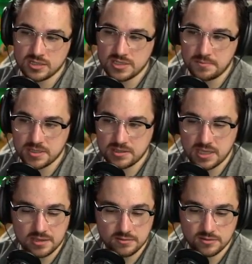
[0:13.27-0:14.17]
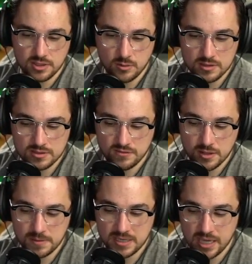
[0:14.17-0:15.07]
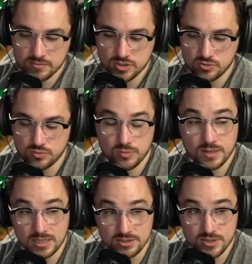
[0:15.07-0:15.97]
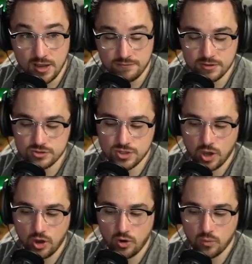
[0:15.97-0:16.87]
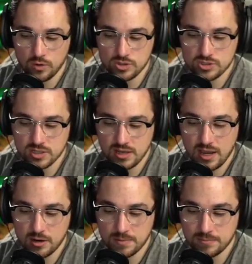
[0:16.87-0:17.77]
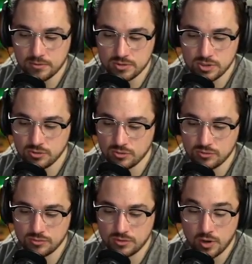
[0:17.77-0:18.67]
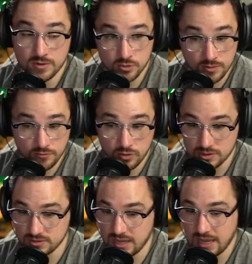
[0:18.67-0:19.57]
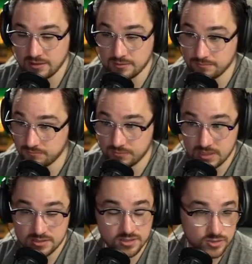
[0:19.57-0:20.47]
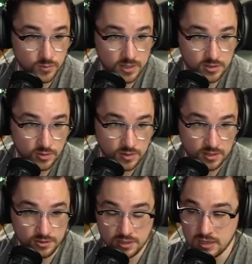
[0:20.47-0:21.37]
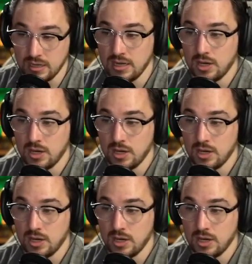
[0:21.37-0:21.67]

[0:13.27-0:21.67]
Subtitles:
and accepted that, you know what, developing games is really tough. So we're just going to hire people to go and do it for us. And this is the way to do it, I think.